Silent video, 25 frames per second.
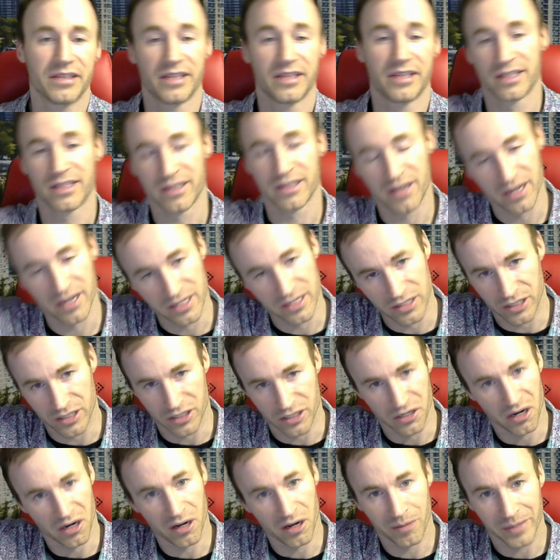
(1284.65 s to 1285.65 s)
That's not your
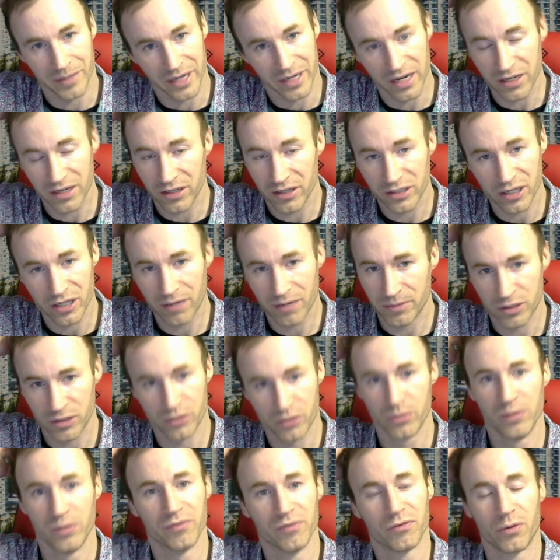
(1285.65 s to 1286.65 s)
job. Again, your job is
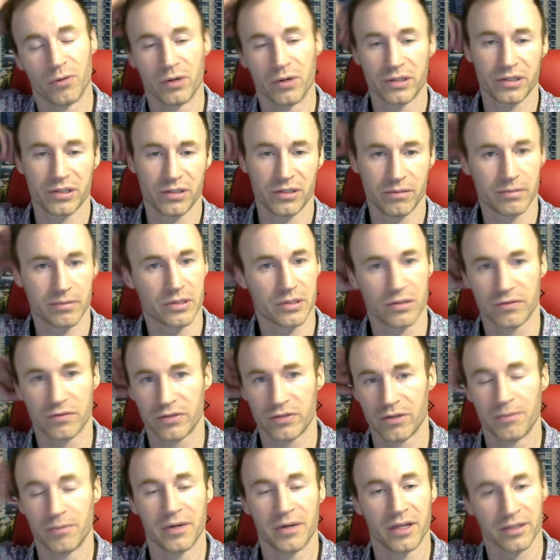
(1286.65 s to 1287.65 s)
to enforce them. So if
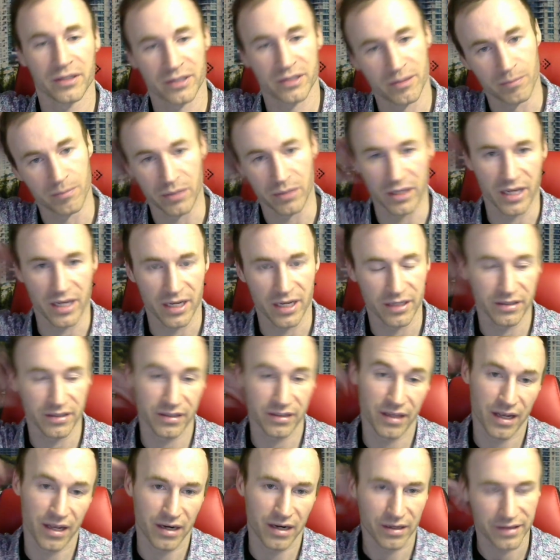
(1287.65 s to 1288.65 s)
someone else complains,
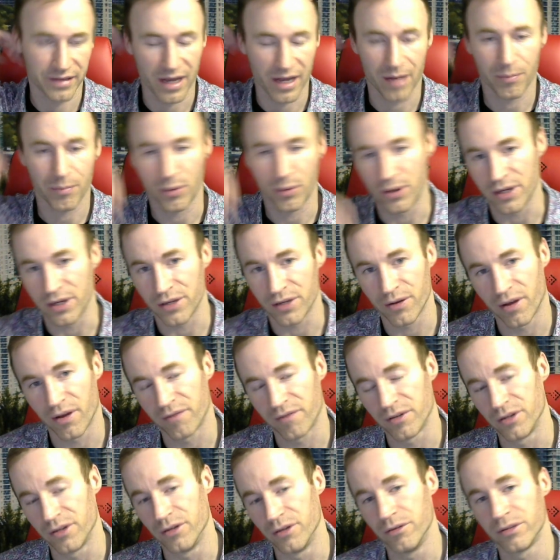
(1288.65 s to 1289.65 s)
then at that point you have
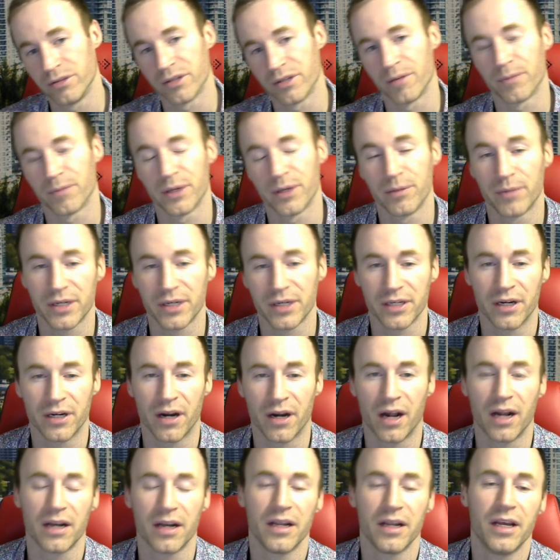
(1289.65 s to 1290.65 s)
to do something, but you're
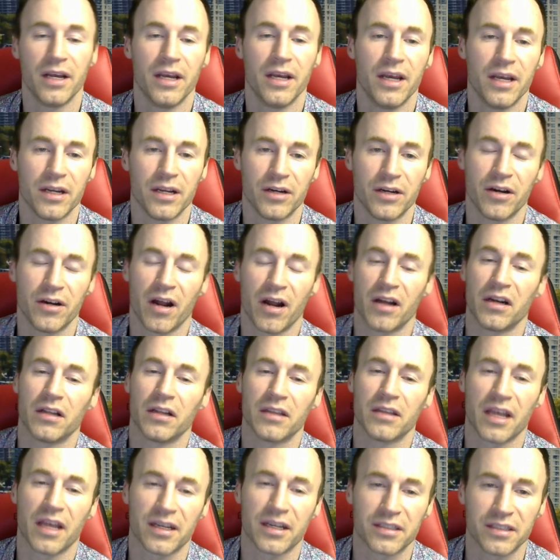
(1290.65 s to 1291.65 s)
not
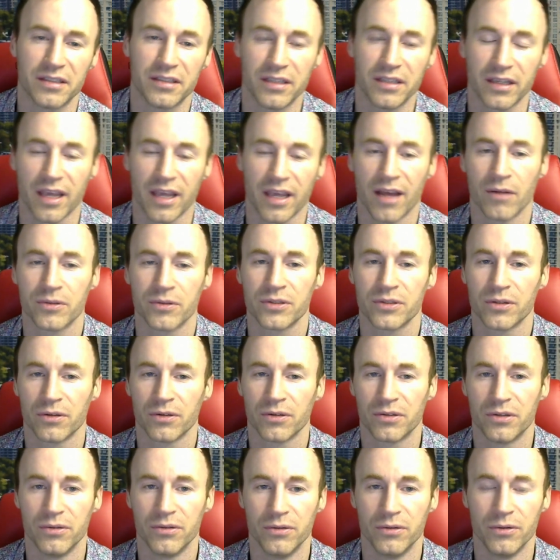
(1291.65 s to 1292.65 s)
elected to council
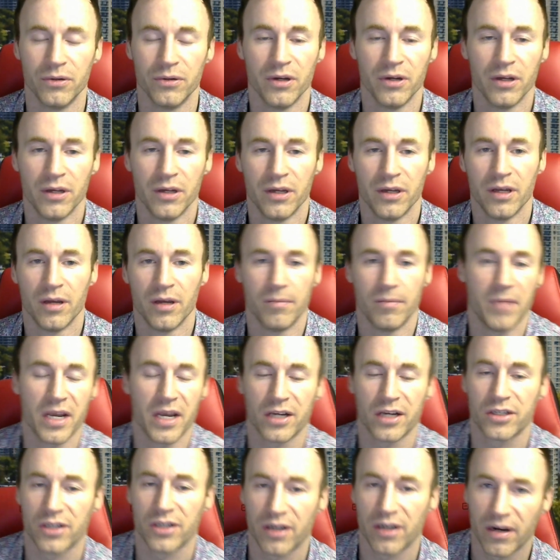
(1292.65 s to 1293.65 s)
to
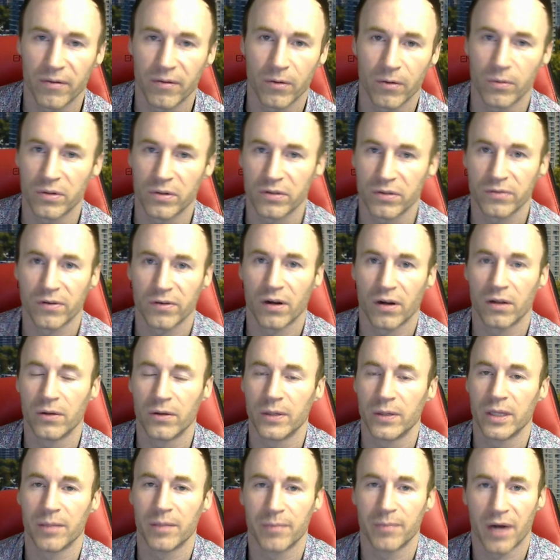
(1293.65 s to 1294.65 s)
make sure everyone's
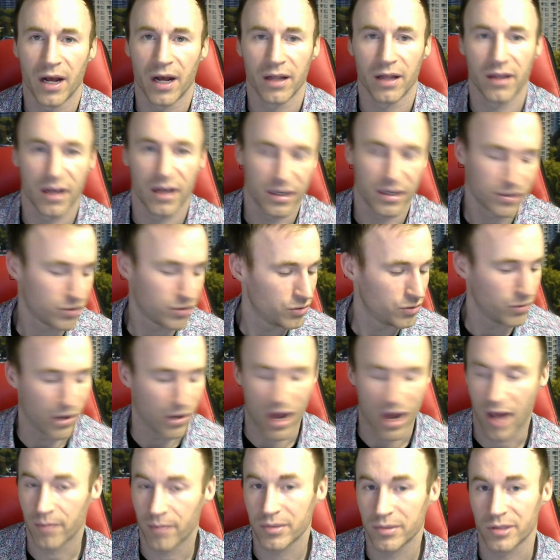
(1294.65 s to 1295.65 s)
following the bylaws to an
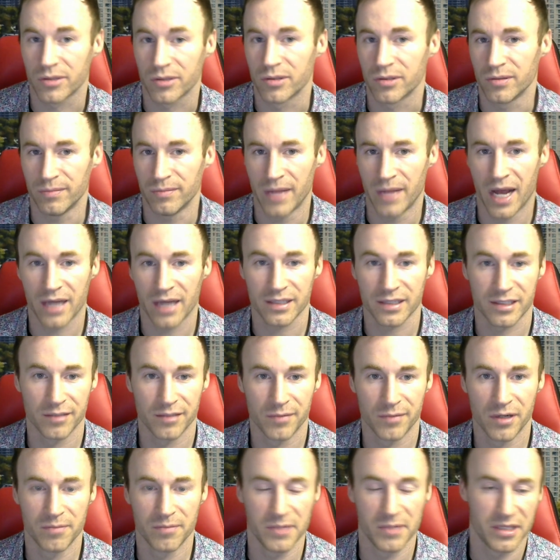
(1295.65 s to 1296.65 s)
absolute
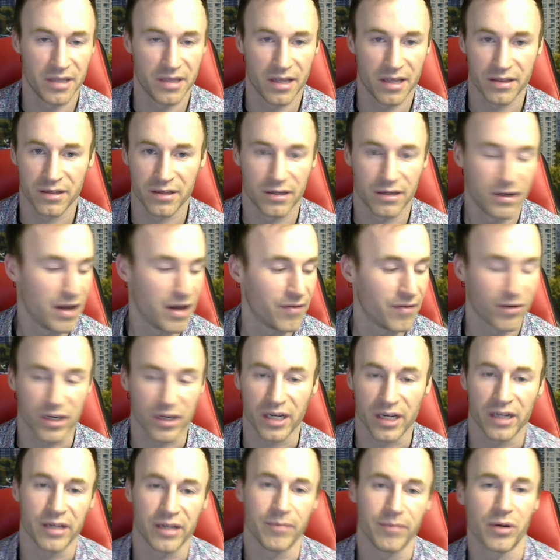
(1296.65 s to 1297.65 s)
maximum and that they're never
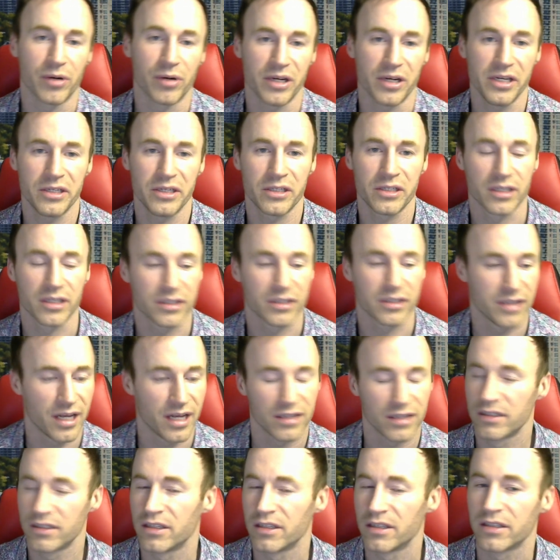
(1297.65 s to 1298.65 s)
getting breached, because
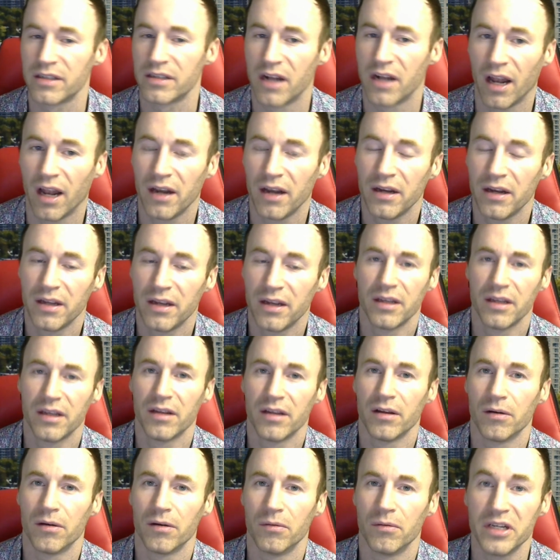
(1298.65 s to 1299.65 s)
that's just not
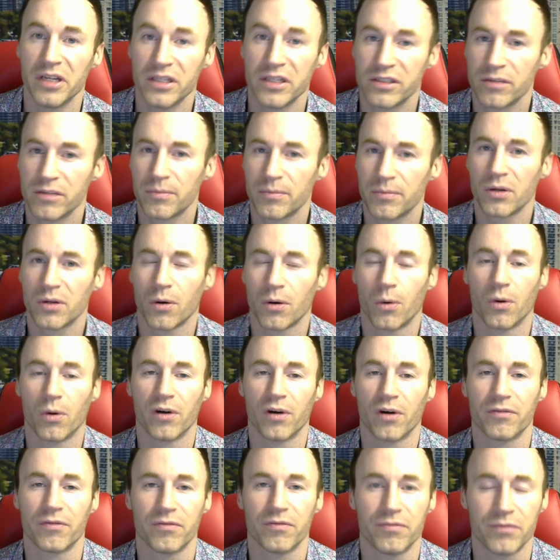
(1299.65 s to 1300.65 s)
reasonable
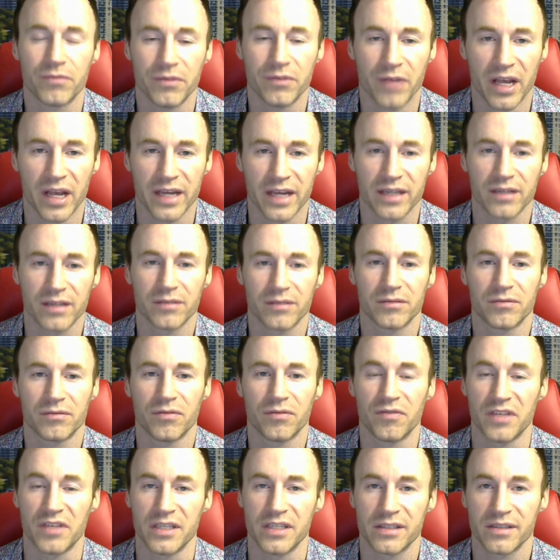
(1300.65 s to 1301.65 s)
or
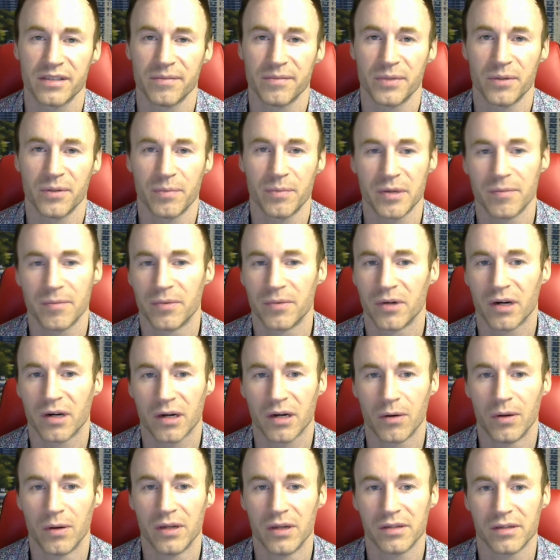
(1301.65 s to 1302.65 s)
feasible. People are
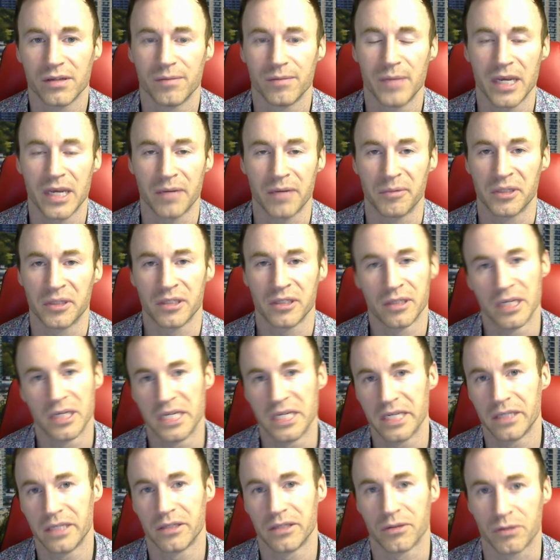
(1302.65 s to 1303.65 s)
going to make
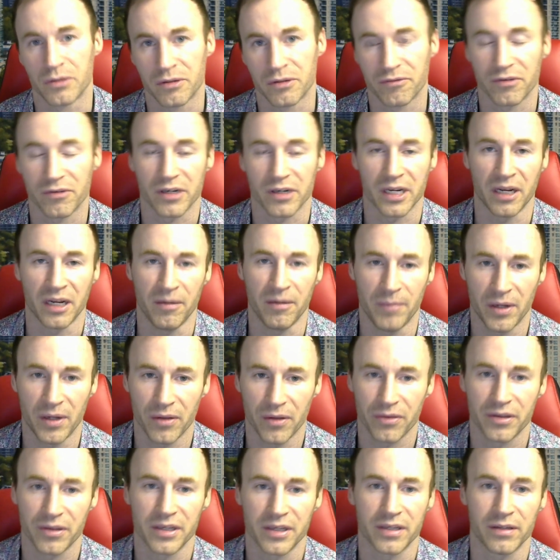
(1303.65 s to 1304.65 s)
mistakes or forget
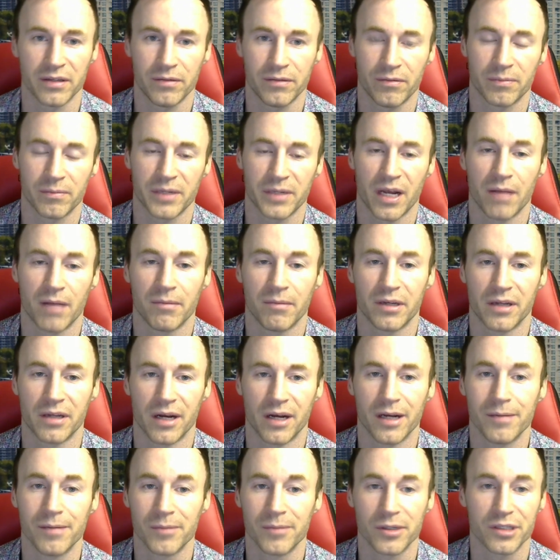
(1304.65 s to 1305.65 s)
about things from time to
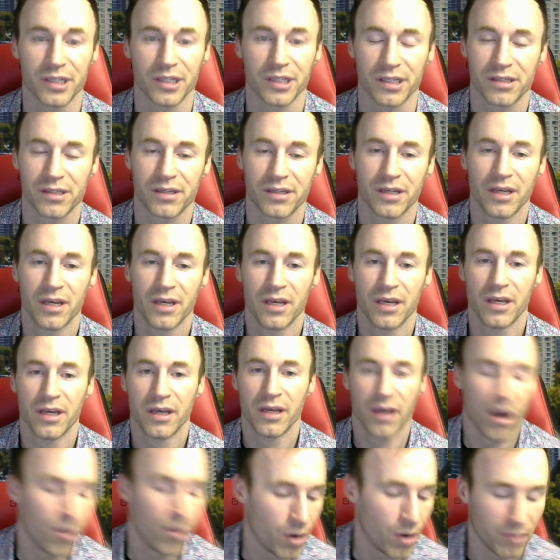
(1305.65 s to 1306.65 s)
time, or just,
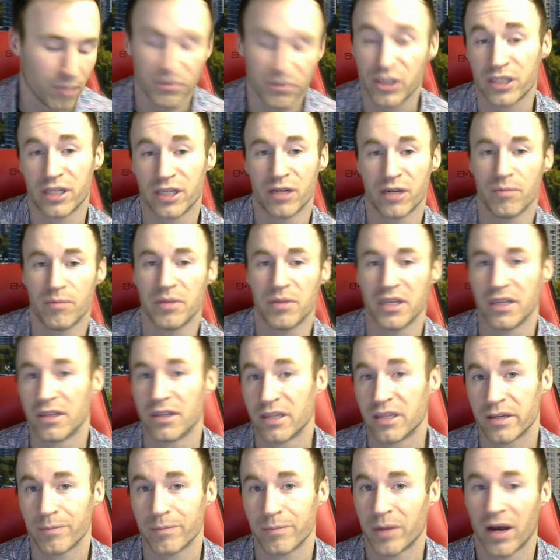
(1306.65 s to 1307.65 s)
I'm just going to be in
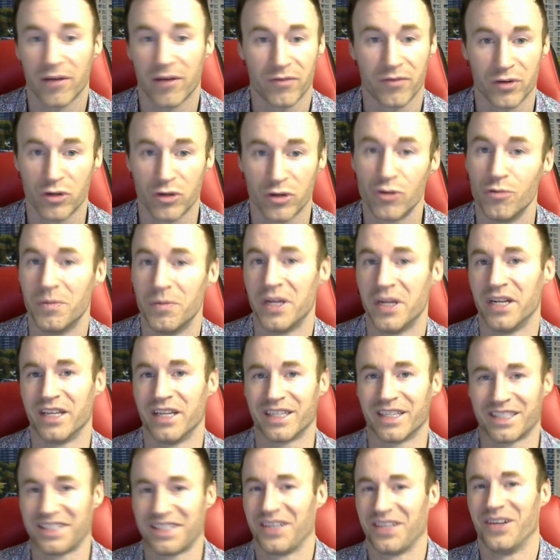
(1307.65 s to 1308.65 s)
this spot for 2
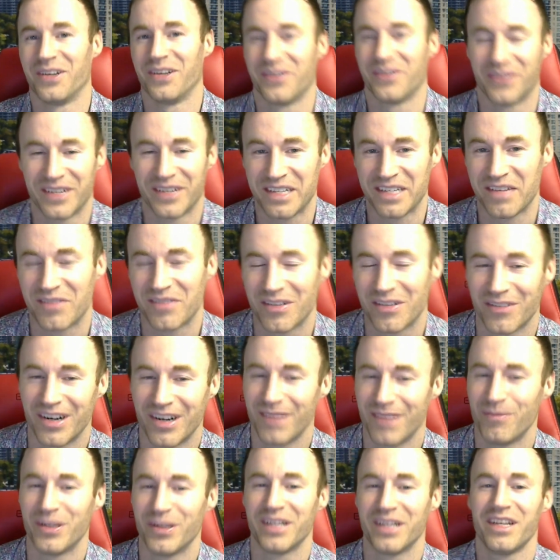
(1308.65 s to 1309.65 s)
minutes, so whatever,
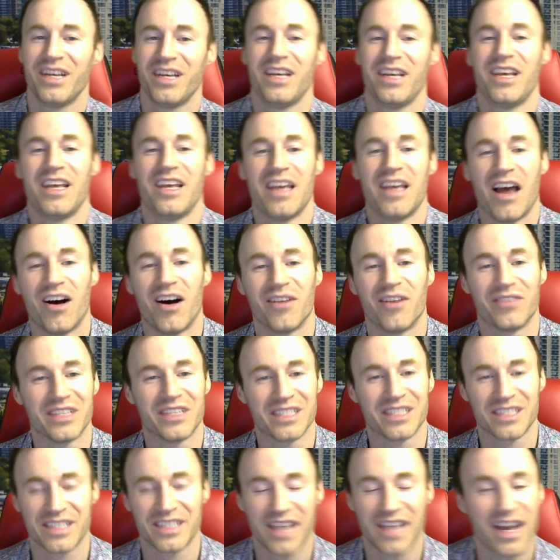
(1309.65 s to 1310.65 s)
right? But
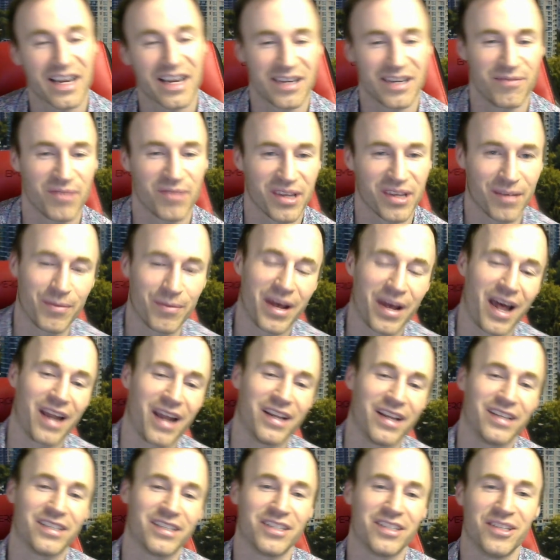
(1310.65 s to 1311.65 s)
obviously that can be a bad
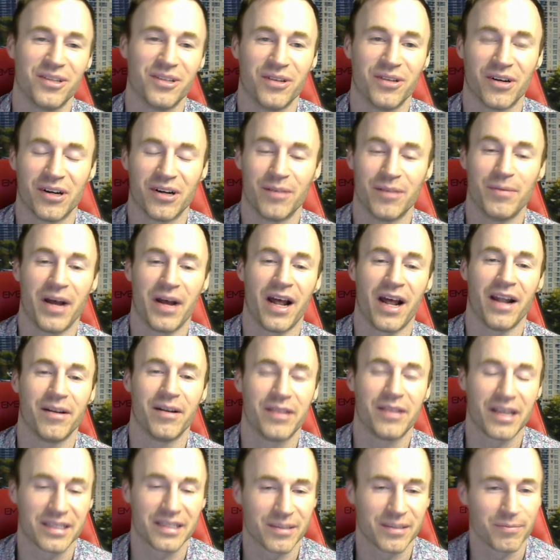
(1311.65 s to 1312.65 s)
issue, or
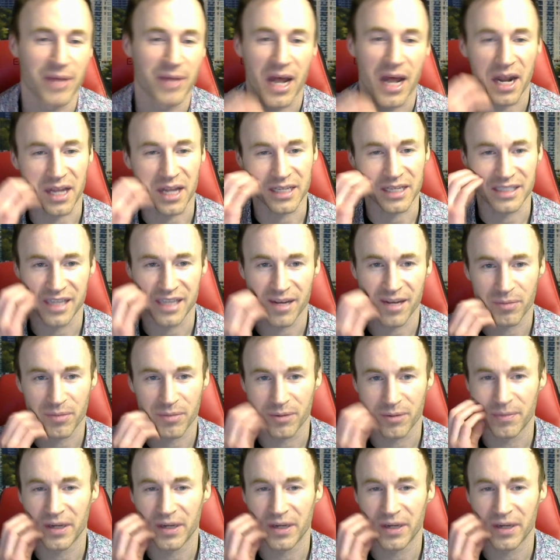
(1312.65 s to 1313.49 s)
that's a bad example.